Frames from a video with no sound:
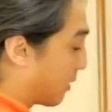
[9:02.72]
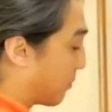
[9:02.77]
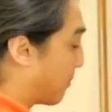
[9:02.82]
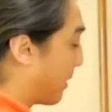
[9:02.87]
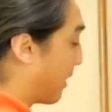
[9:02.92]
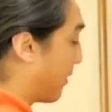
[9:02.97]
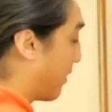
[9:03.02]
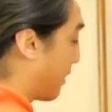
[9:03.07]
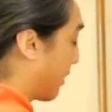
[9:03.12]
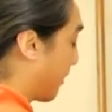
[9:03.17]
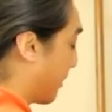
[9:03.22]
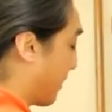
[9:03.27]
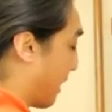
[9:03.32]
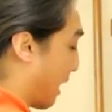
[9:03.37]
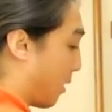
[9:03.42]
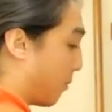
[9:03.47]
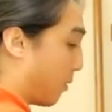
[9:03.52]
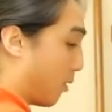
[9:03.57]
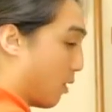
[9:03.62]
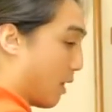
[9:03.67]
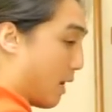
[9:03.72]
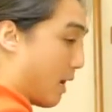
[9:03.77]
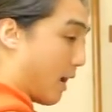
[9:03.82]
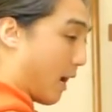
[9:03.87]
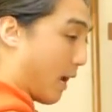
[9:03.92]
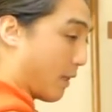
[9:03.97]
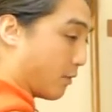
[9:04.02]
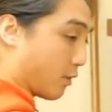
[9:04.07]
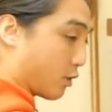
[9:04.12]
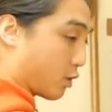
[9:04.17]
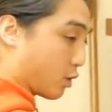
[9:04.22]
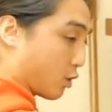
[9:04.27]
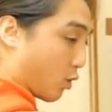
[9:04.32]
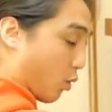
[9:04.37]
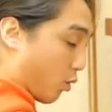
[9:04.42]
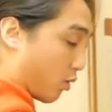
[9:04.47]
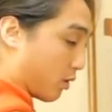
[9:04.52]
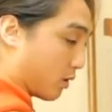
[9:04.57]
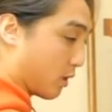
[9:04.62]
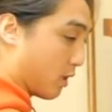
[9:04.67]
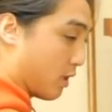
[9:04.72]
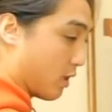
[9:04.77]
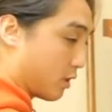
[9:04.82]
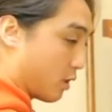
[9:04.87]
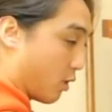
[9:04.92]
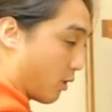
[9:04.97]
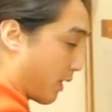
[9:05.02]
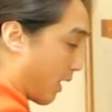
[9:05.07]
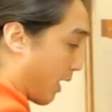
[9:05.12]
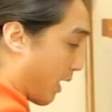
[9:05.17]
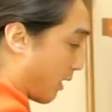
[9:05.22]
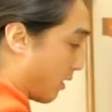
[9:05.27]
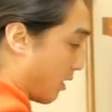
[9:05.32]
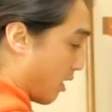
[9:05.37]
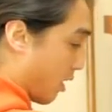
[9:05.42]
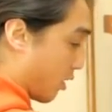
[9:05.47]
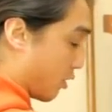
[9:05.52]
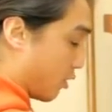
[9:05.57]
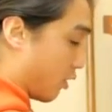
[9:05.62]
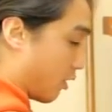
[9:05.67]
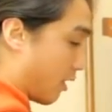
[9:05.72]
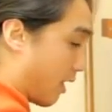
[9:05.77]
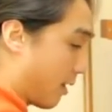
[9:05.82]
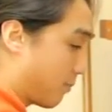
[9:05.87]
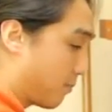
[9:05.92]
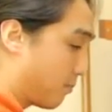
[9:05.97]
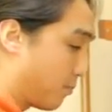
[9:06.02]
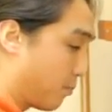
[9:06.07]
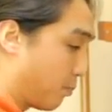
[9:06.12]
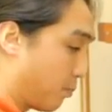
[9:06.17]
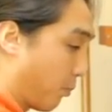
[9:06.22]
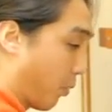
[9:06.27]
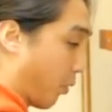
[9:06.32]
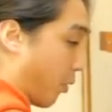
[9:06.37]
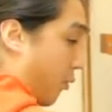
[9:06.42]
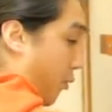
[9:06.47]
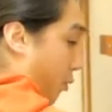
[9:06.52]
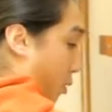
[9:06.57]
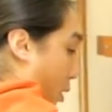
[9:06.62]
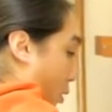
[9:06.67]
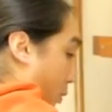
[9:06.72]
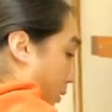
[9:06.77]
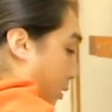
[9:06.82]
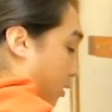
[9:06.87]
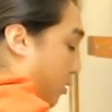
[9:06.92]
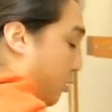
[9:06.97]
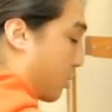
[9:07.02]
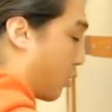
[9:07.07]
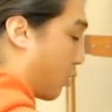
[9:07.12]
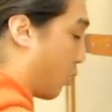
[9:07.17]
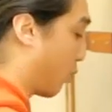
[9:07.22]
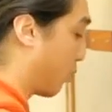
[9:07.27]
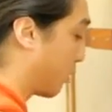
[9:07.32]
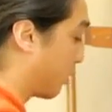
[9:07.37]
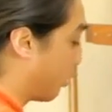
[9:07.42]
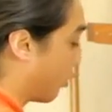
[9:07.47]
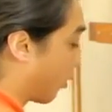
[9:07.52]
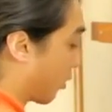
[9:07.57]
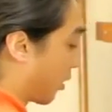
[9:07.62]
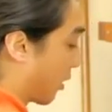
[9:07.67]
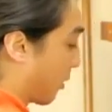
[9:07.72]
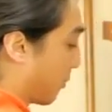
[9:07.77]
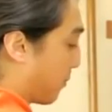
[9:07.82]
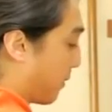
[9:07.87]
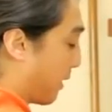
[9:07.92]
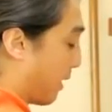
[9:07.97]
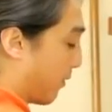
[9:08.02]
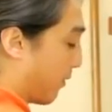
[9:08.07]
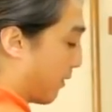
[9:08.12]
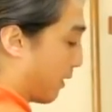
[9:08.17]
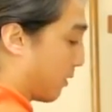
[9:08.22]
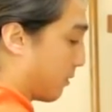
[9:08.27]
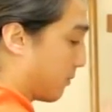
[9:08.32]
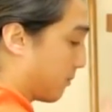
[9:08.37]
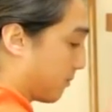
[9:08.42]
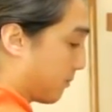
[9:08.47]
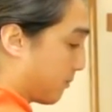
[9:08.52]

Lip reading: the pivoting of the elbow and the shoulders. So again, you're not throwing the shoulders. You are going to pivot.